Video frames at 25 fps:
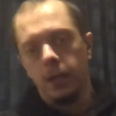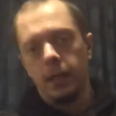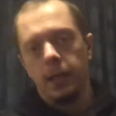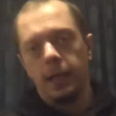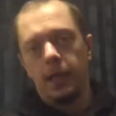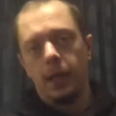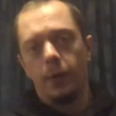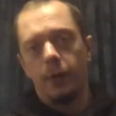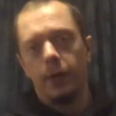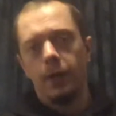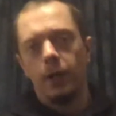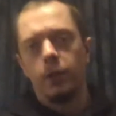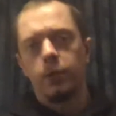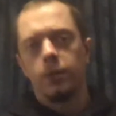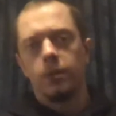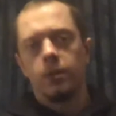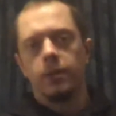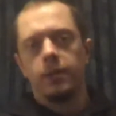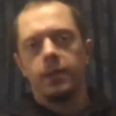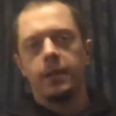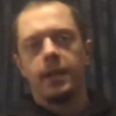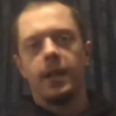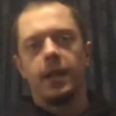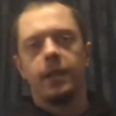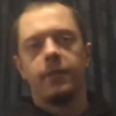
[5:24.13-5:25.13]
Now in
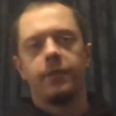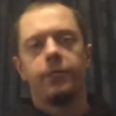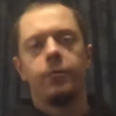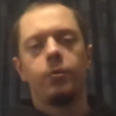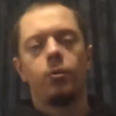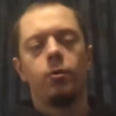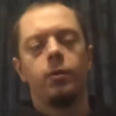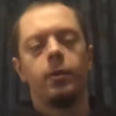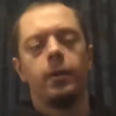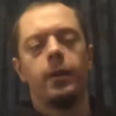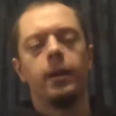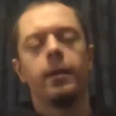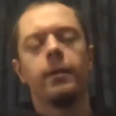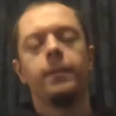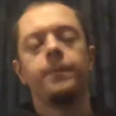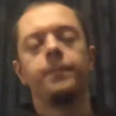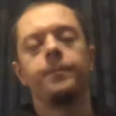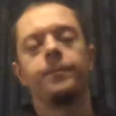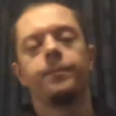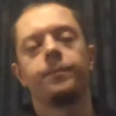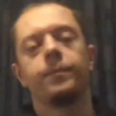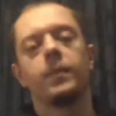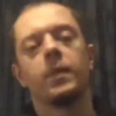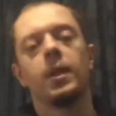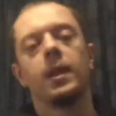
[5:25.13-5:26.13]
Oakland, California,
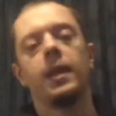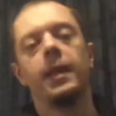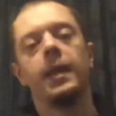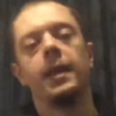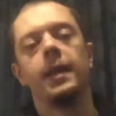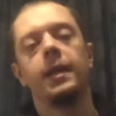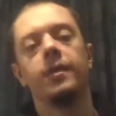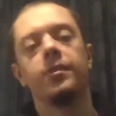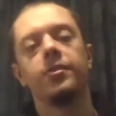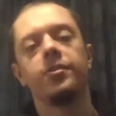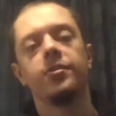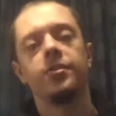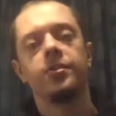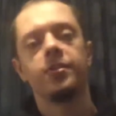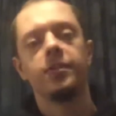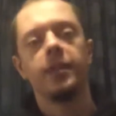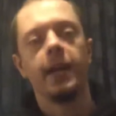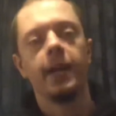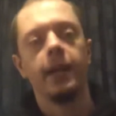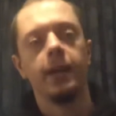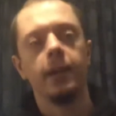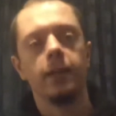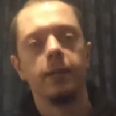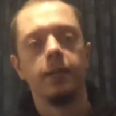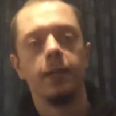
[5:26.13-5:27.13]

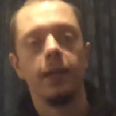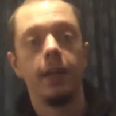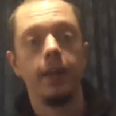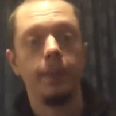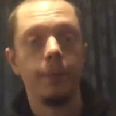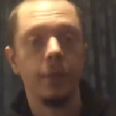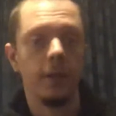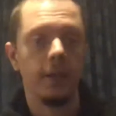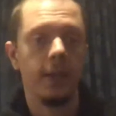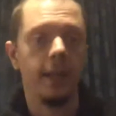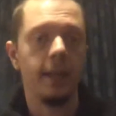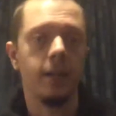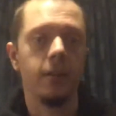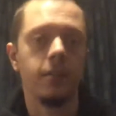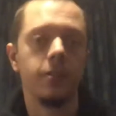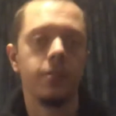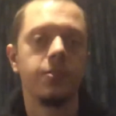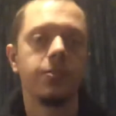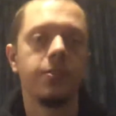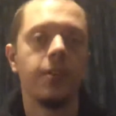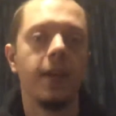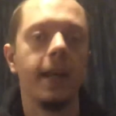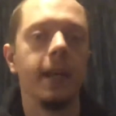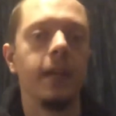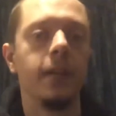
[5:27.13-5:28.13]
him and Linda
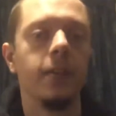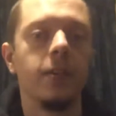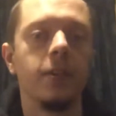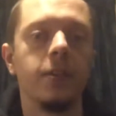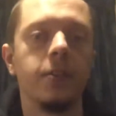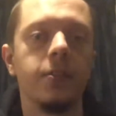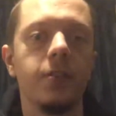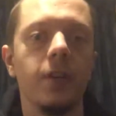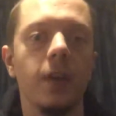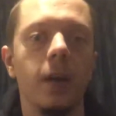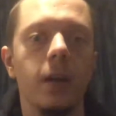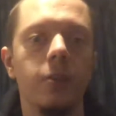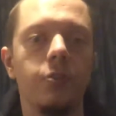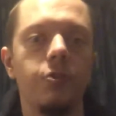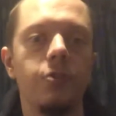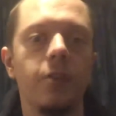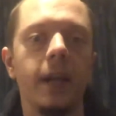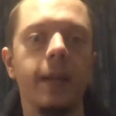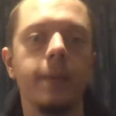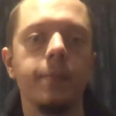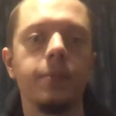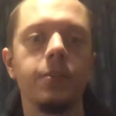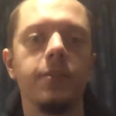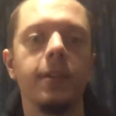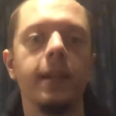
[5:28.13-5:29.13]
stayed at
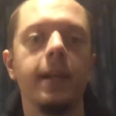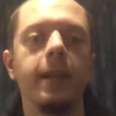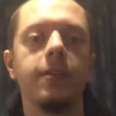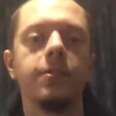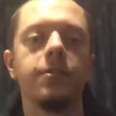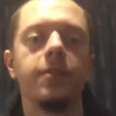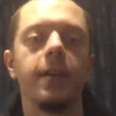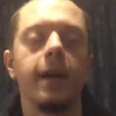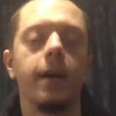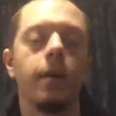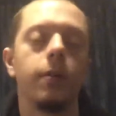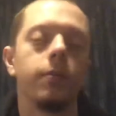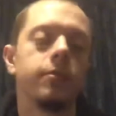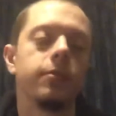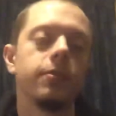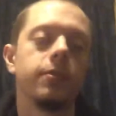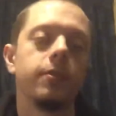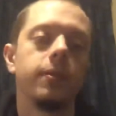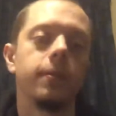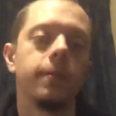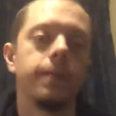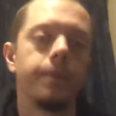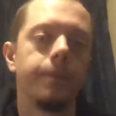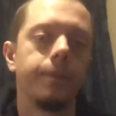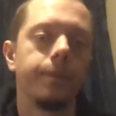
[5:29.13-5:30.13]
James Lee's house.
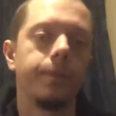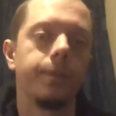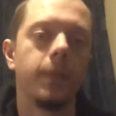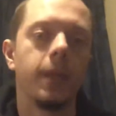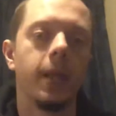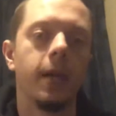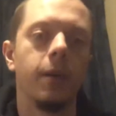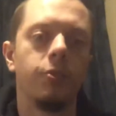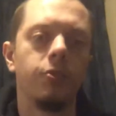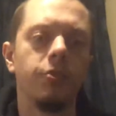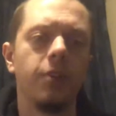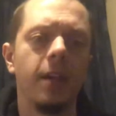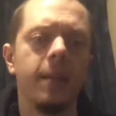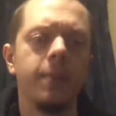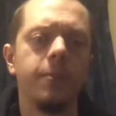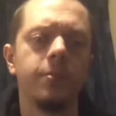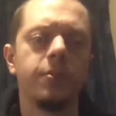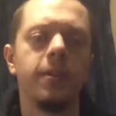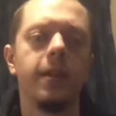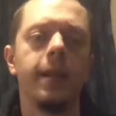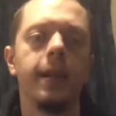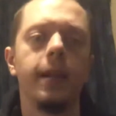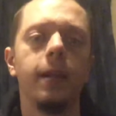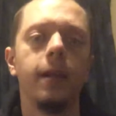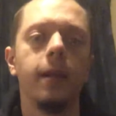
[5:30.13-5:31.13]
Now James
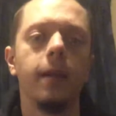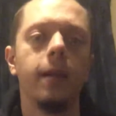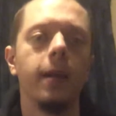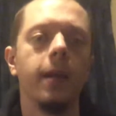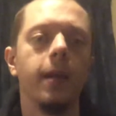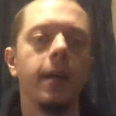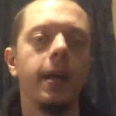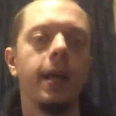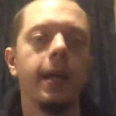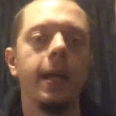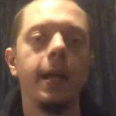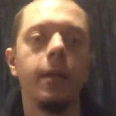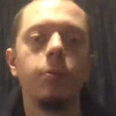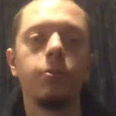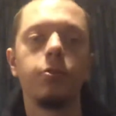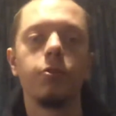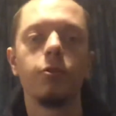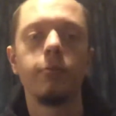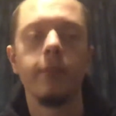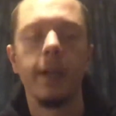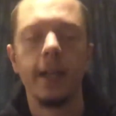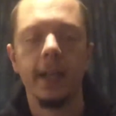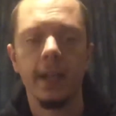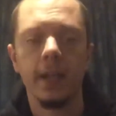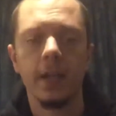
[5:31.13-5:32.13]
Lee, he was
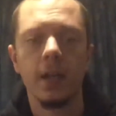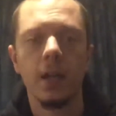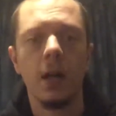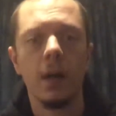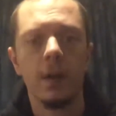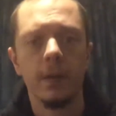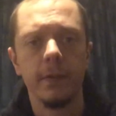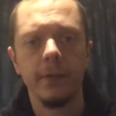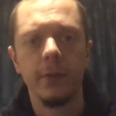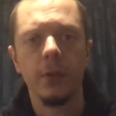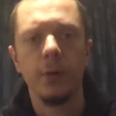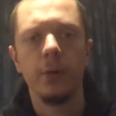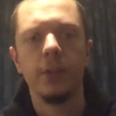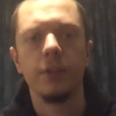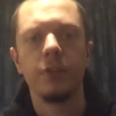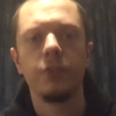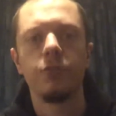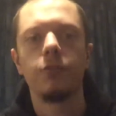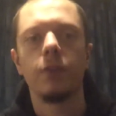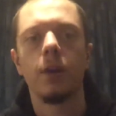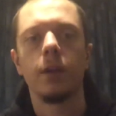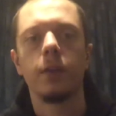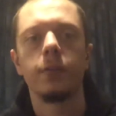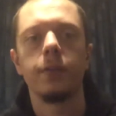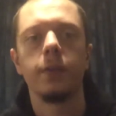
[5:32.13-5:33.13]
already a Kung Fu
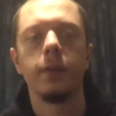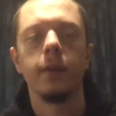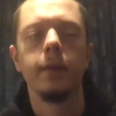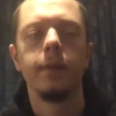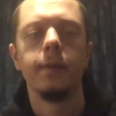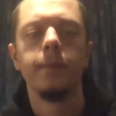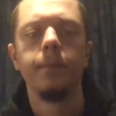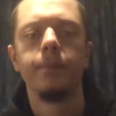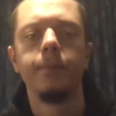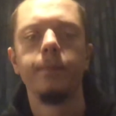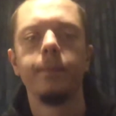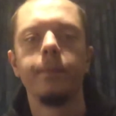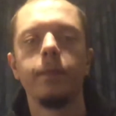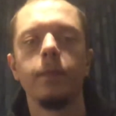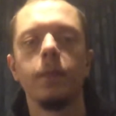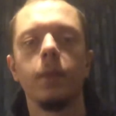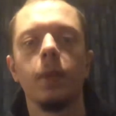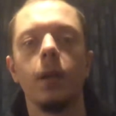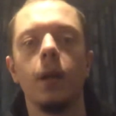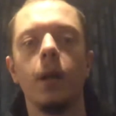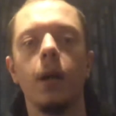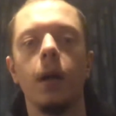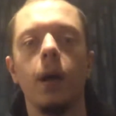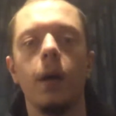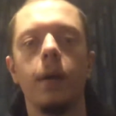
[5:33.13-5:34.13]
instructor.
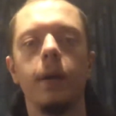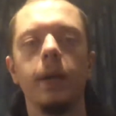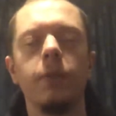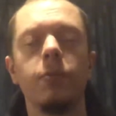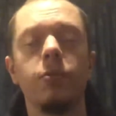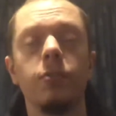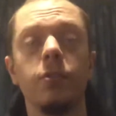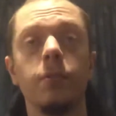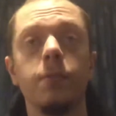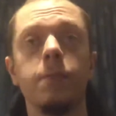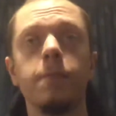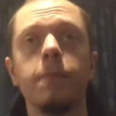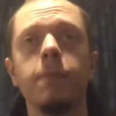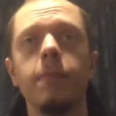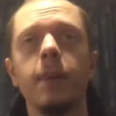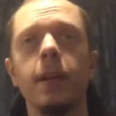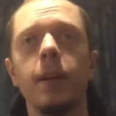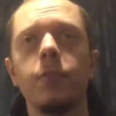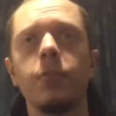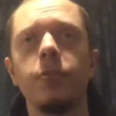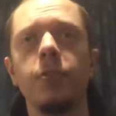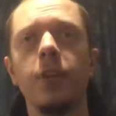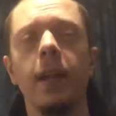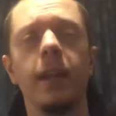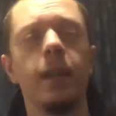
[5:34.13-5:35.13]
He was
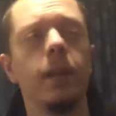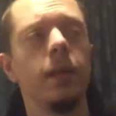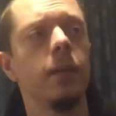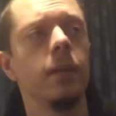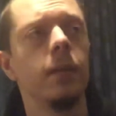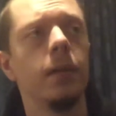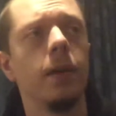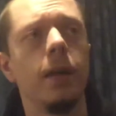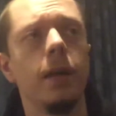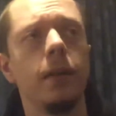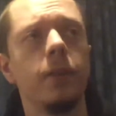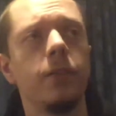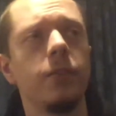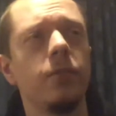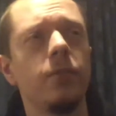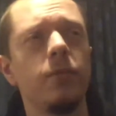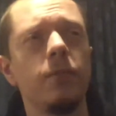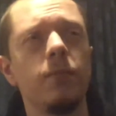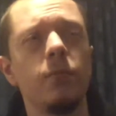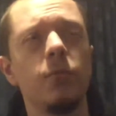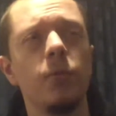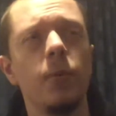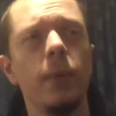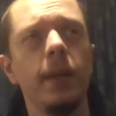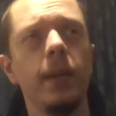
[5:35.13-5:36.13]
around
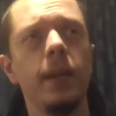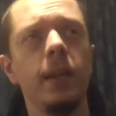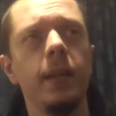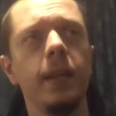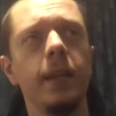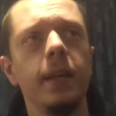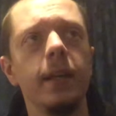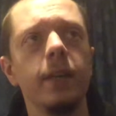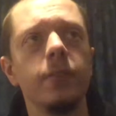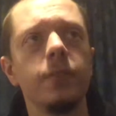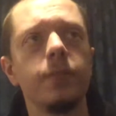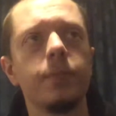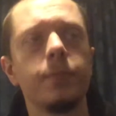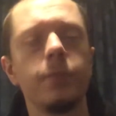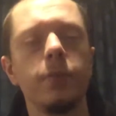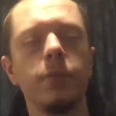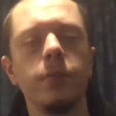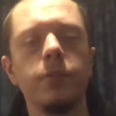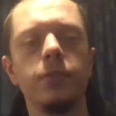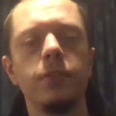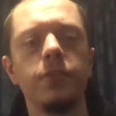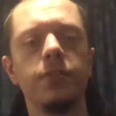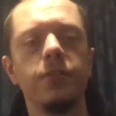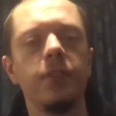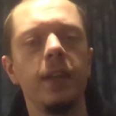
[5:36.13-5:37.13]
20 years
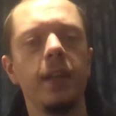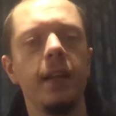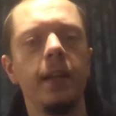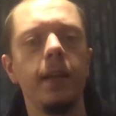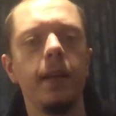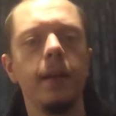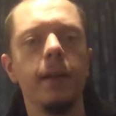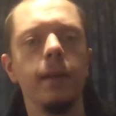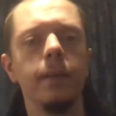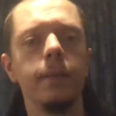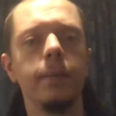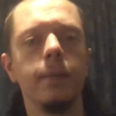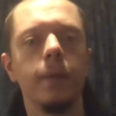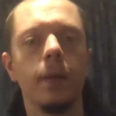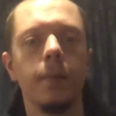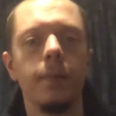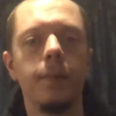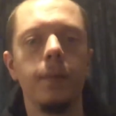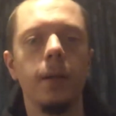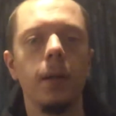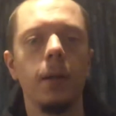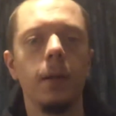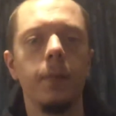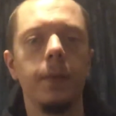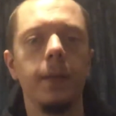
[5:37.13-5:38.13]
Bruce's senior, I
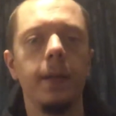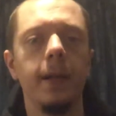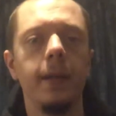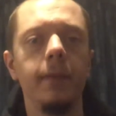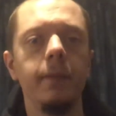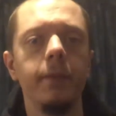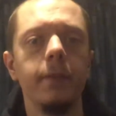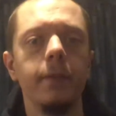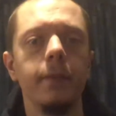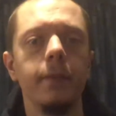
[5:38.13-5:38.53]
believe.